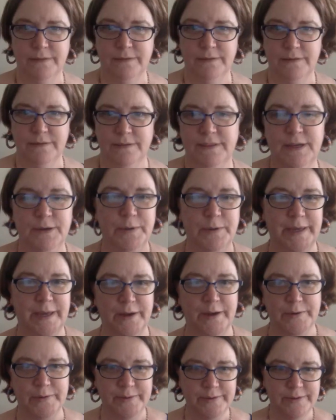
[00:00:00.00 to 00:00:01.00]
There we
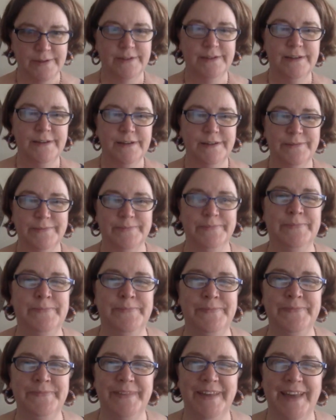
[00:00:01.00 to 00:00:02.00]
go.
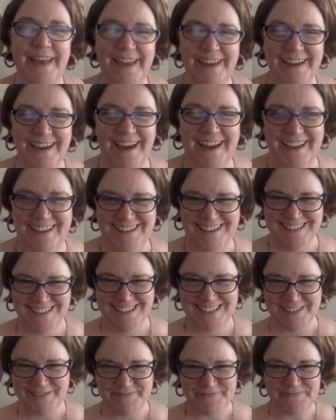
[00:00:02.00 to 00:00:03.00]
Hey guys.